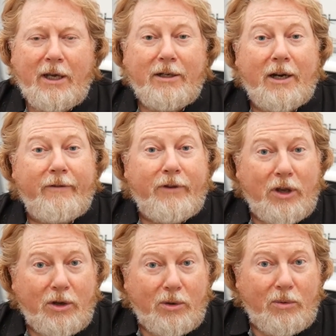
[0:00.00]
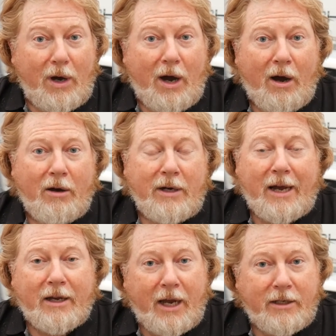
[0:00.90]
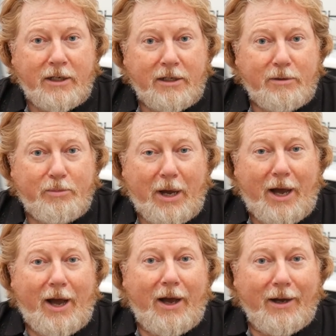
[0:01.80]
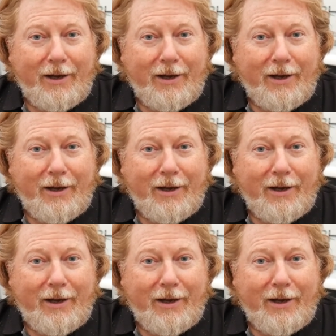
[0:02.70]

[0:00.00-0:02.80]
none of you are nutcases, but